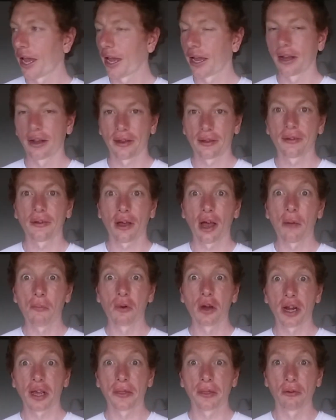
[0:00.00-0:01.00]
And
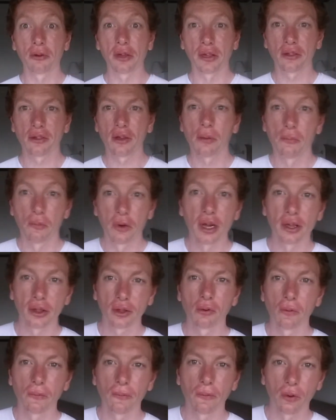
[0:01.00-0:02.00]
I'm 183, so I'm
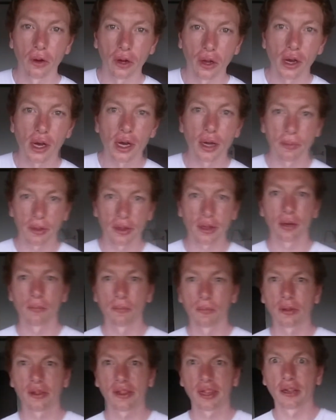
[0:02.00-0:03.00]
really tall for a guy.
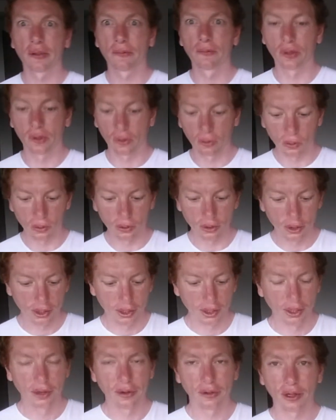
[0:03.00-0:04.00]
I'm 6 foot tall.
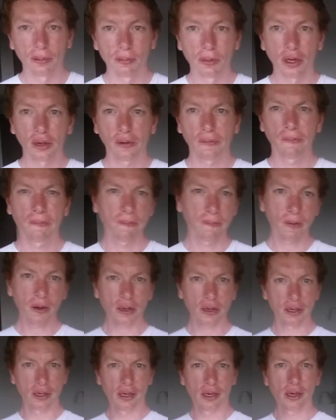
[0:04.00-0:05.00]
So I'm like,
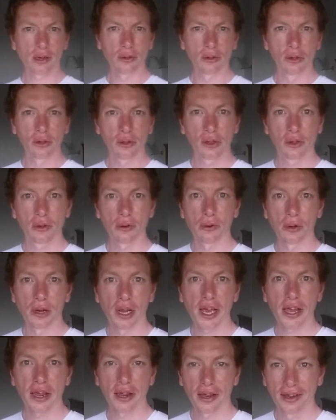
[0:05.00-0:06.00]
fucking hell, you're
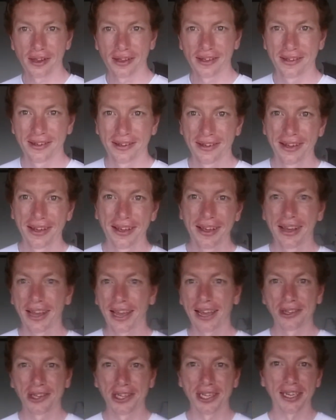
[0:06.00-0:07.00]
tall, eh?
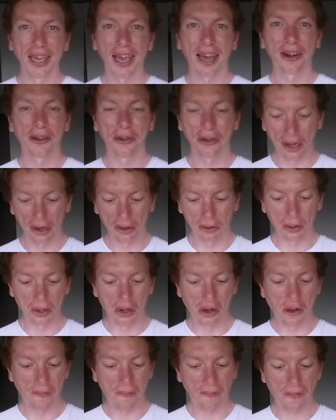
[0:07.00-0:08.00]
And she had a good
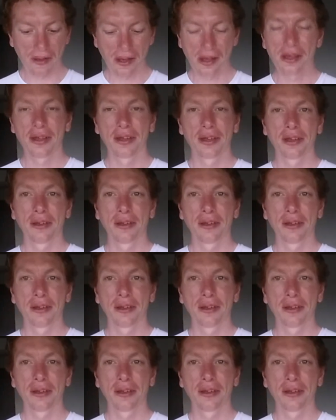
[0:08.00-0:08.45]
little laugh